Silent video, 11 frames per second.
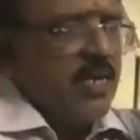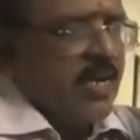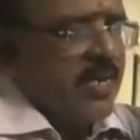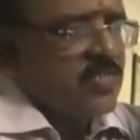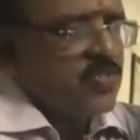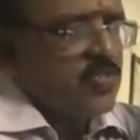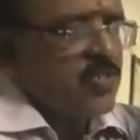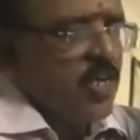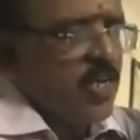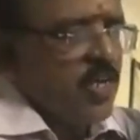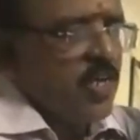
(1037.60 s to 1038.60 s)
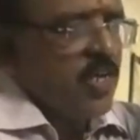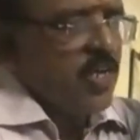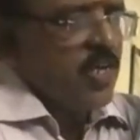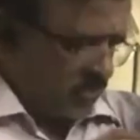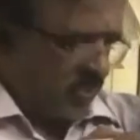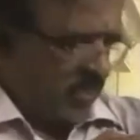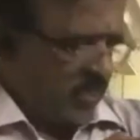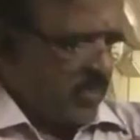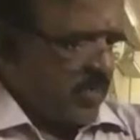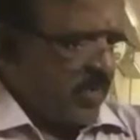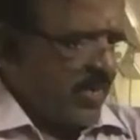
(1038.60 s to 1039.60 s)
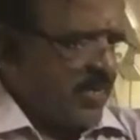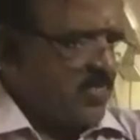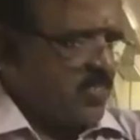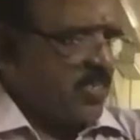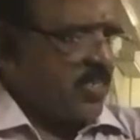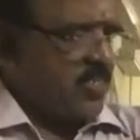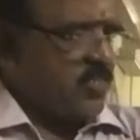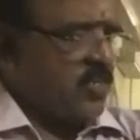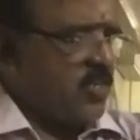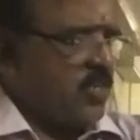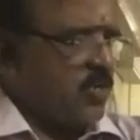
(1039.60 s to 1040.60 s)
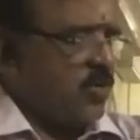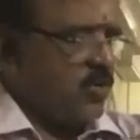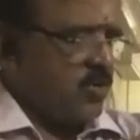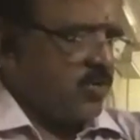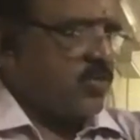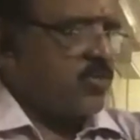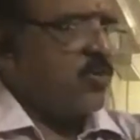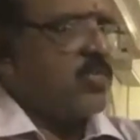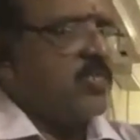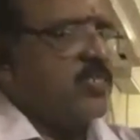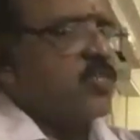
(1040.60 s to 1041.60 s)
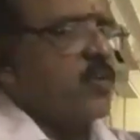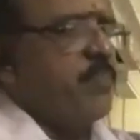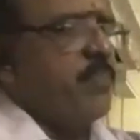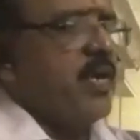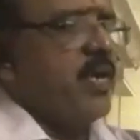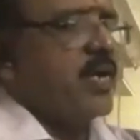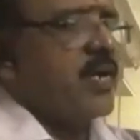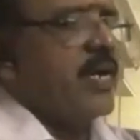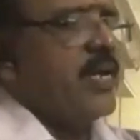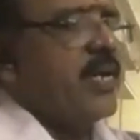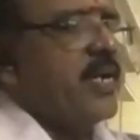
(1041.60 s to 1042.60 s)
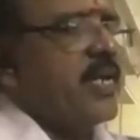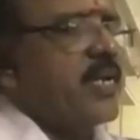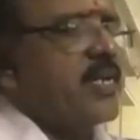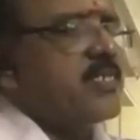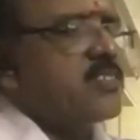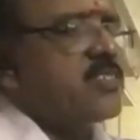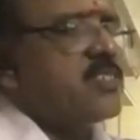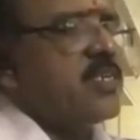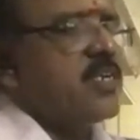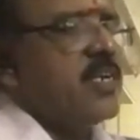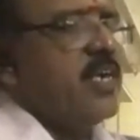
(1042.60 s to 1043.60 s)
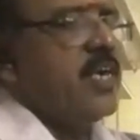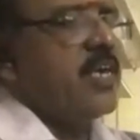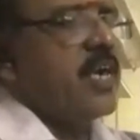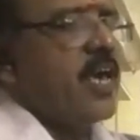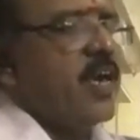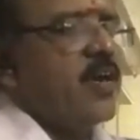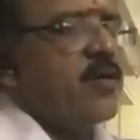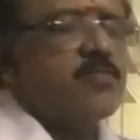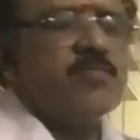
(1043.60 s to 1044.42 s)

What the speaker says: Extreme position, energy is zero. So this should be kinetic energy, EK.